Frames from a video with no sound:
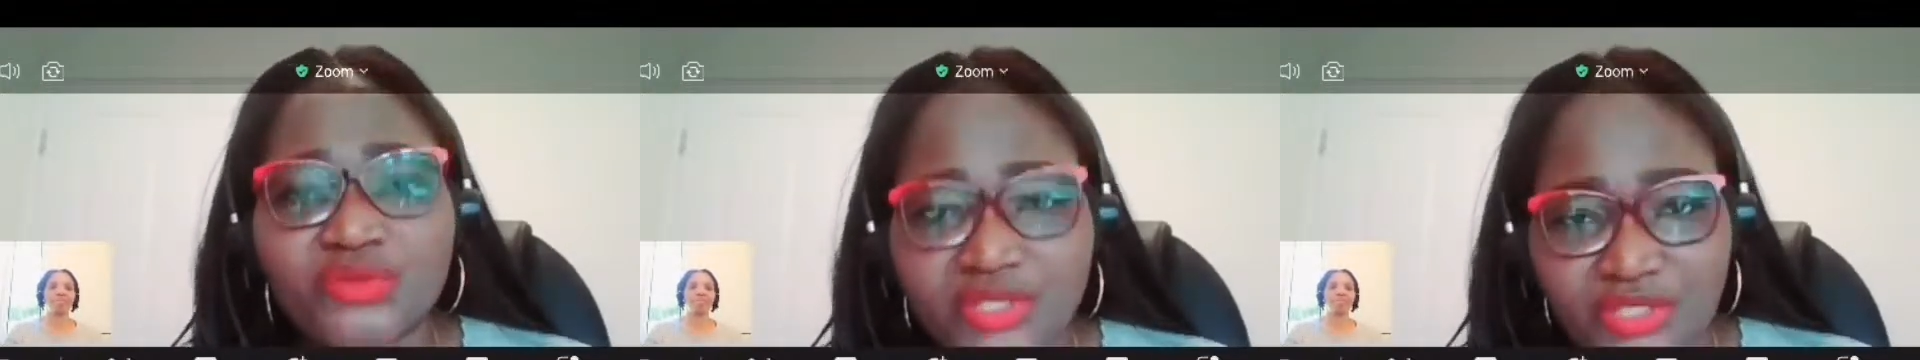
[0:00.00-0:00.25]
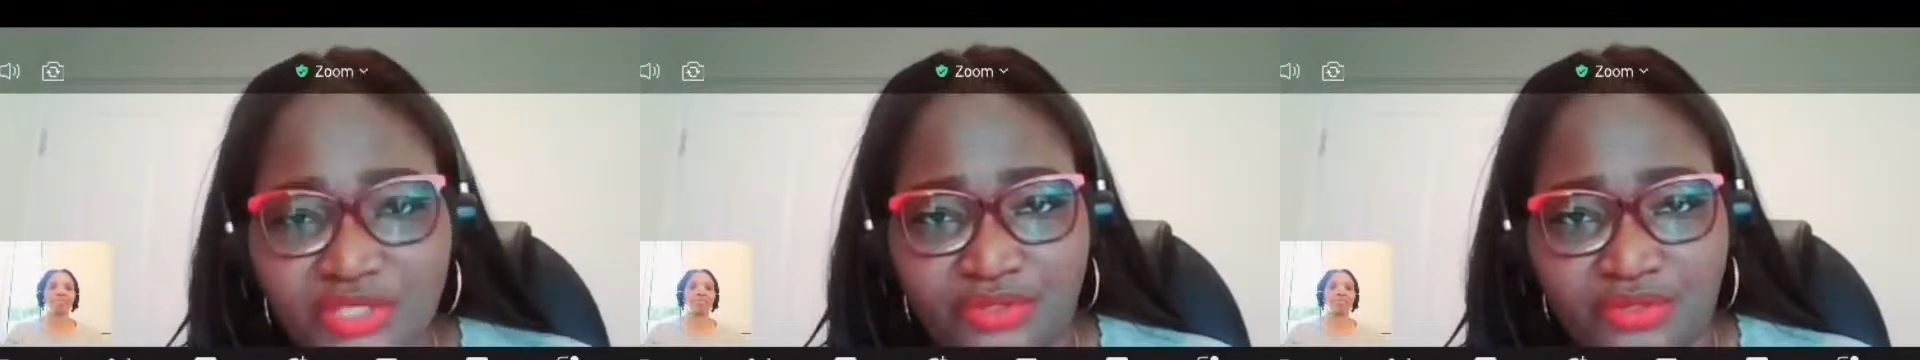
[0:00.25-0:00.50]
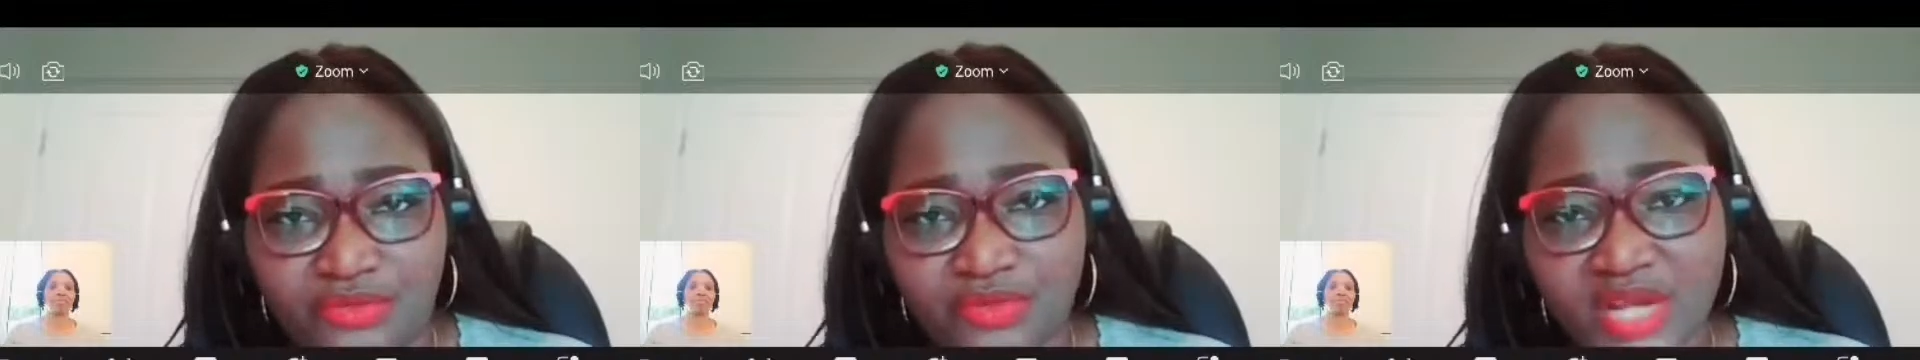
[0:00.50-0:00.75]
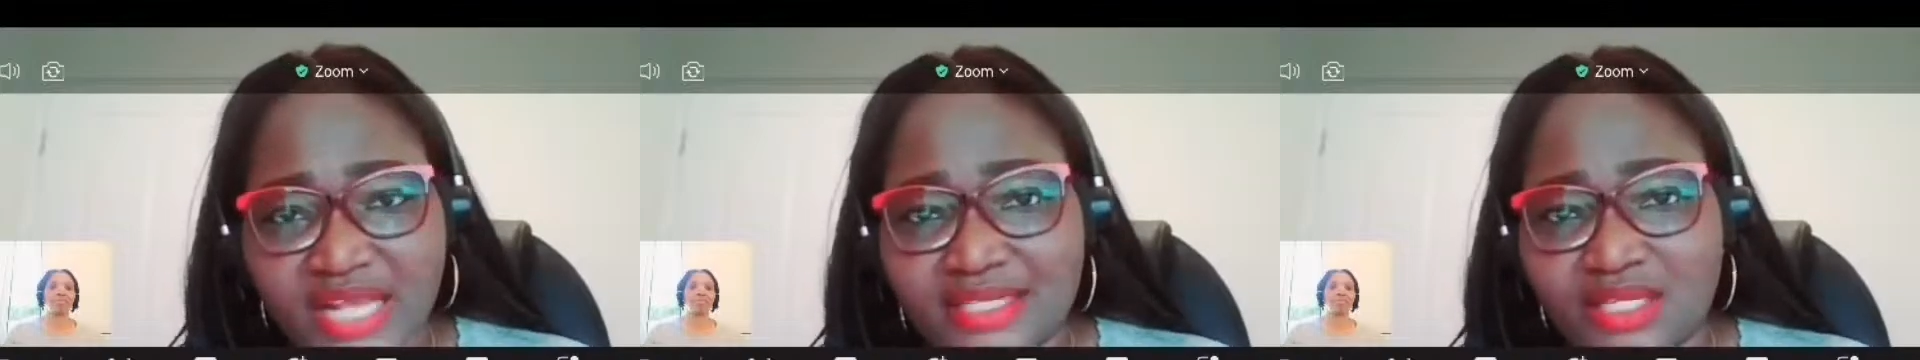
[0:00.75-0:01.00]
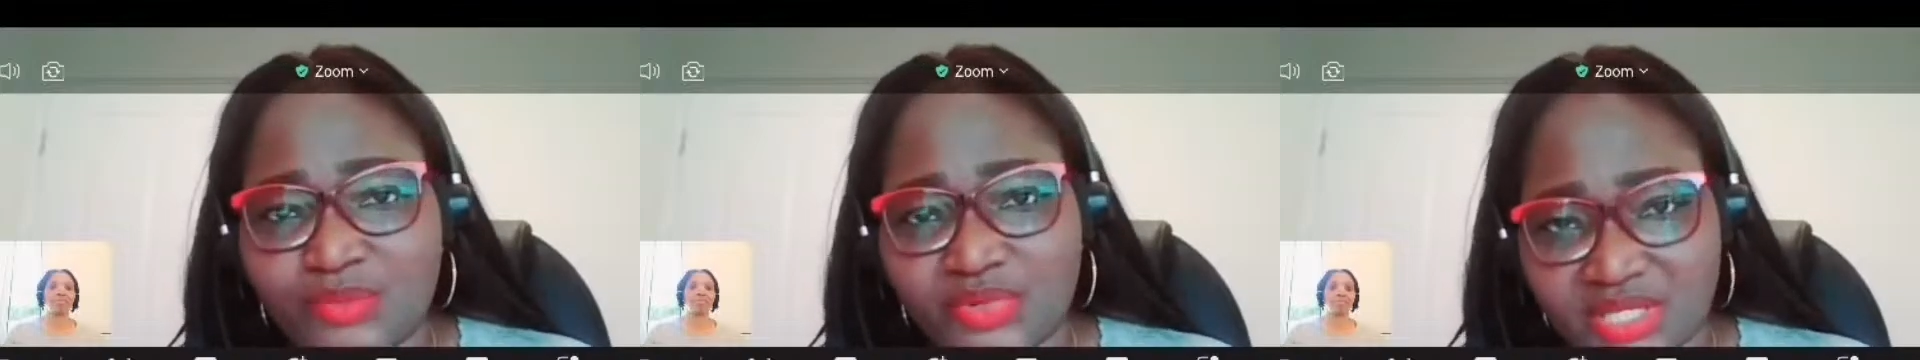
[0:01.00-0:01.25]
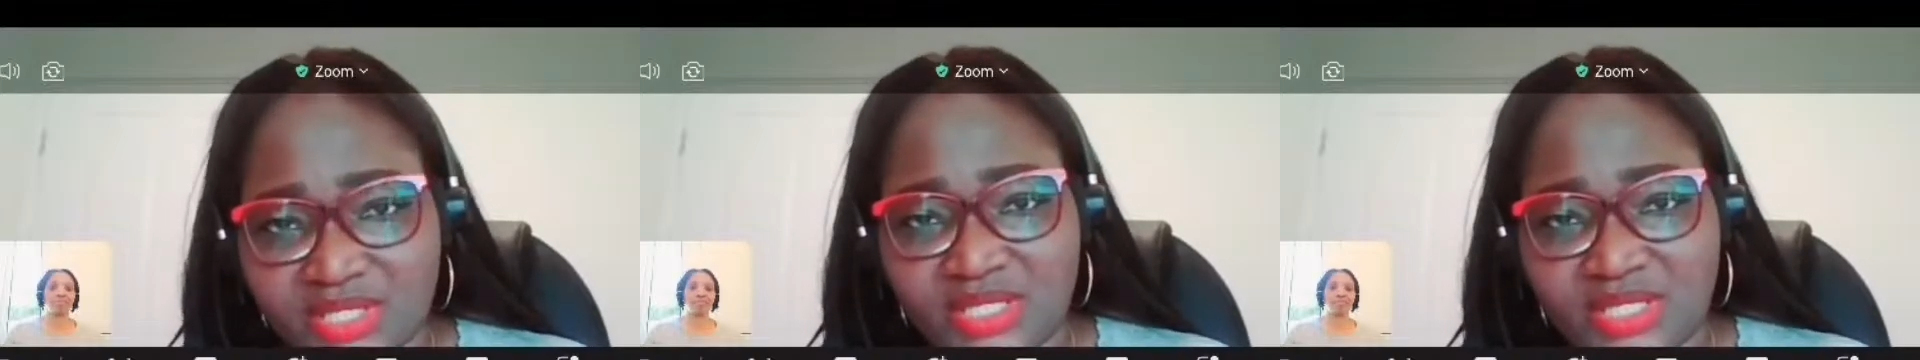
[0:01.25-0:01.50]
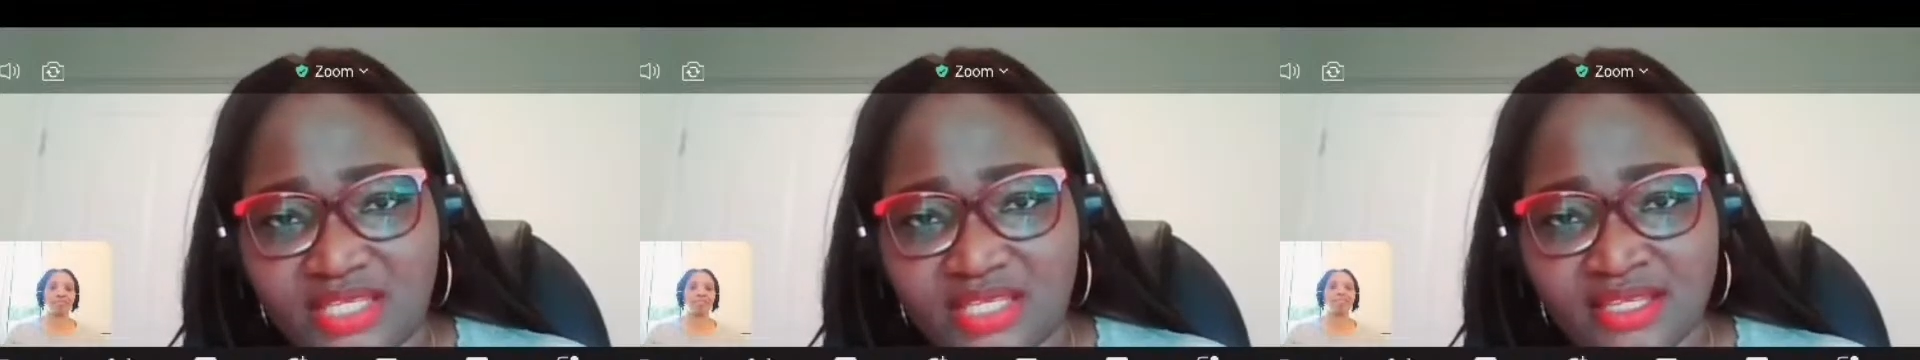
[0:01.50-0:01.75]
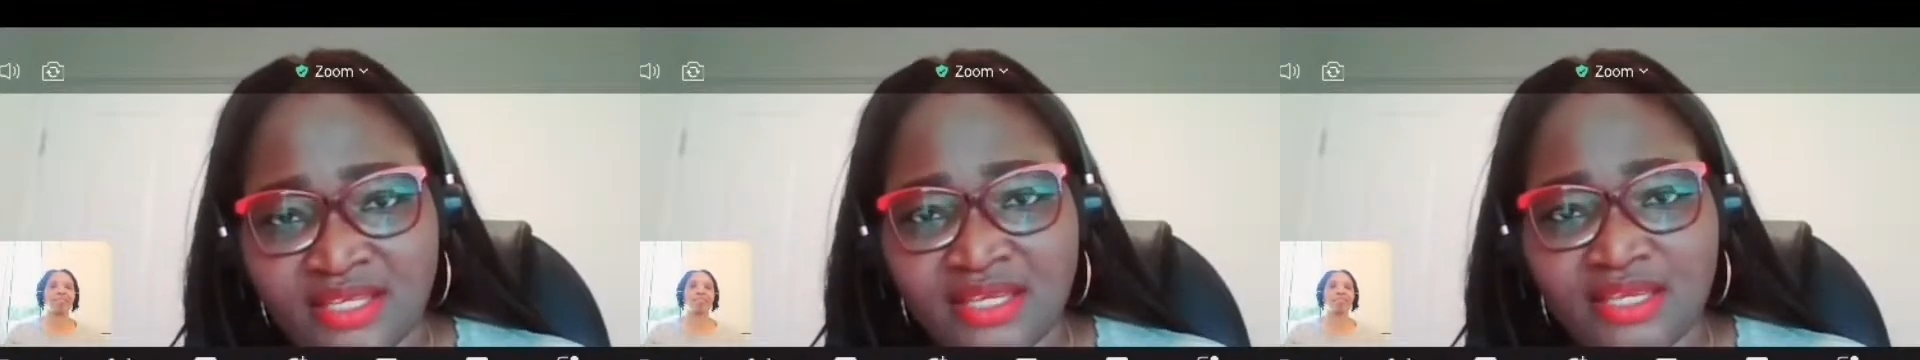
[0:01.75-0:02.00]
builds you as a
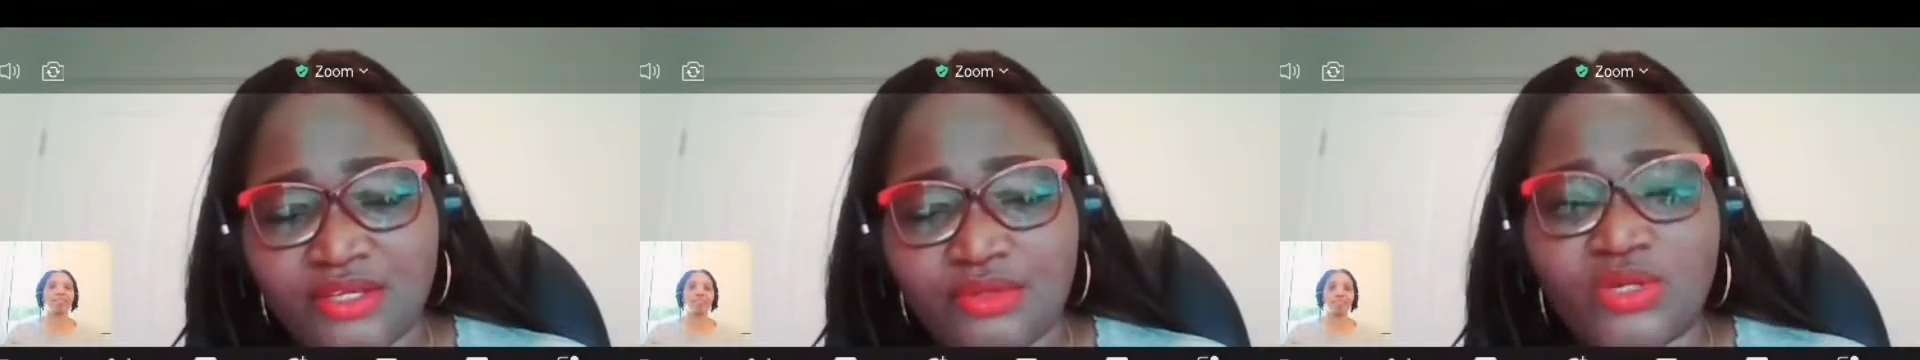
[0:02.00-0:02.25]
person.